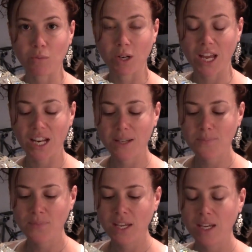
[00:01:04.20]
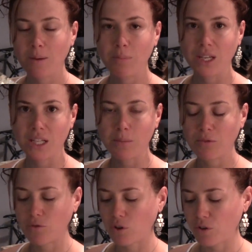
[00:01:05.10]
your banana, peel it
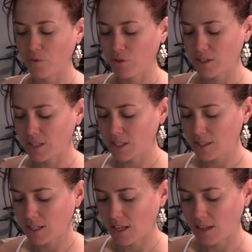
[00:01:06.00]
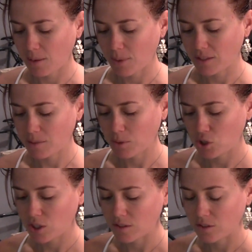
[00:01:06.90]
before you freeze it, and then it makes it
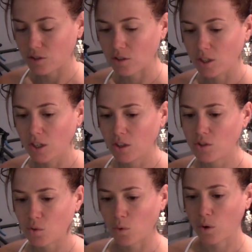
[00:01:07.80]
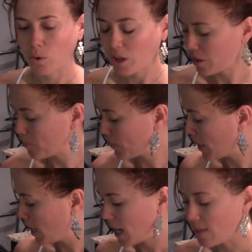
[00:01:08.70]
much easier to work with.
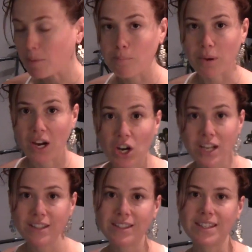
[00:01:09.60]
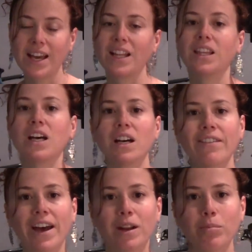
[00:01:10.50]
And then berries, I
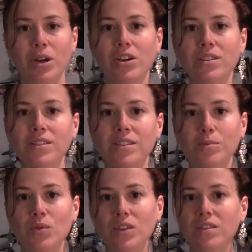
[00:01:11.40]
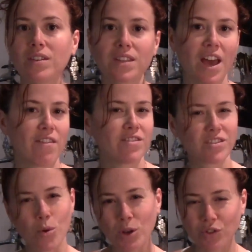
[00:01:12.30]
love adding berries to smoothies because they have
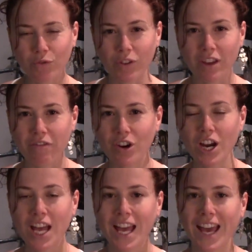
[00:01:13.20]
so much flavor